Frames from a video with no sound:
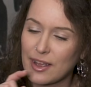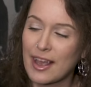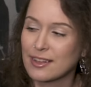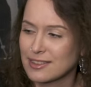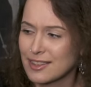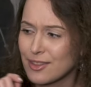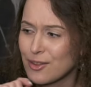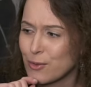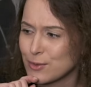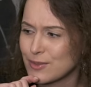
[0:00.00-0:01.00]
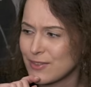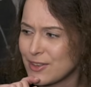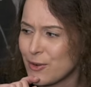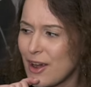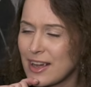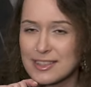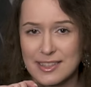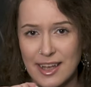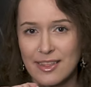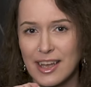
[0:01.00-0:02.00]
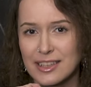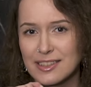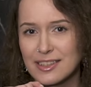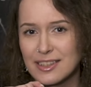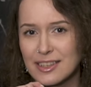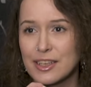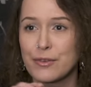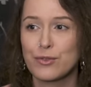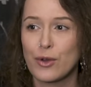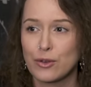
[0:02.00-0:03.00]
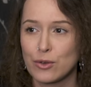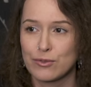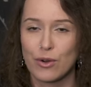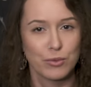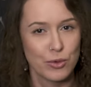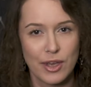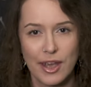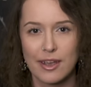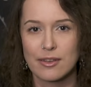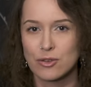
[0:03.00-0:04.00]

And in those video, I said that if you are not from UK,